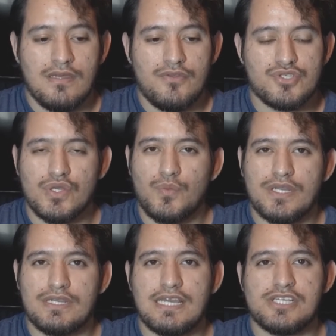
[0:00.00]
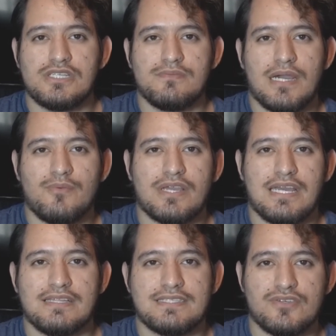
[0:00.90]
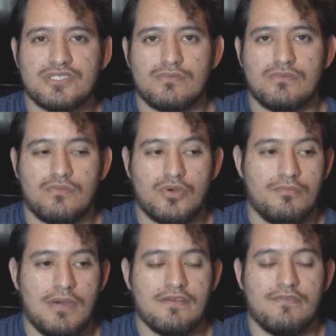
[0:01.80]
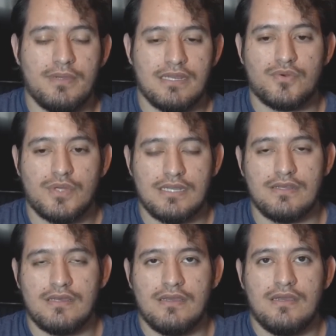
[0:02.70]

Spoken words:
There's only one indication in the Bible that kind of tells us where it might have been created.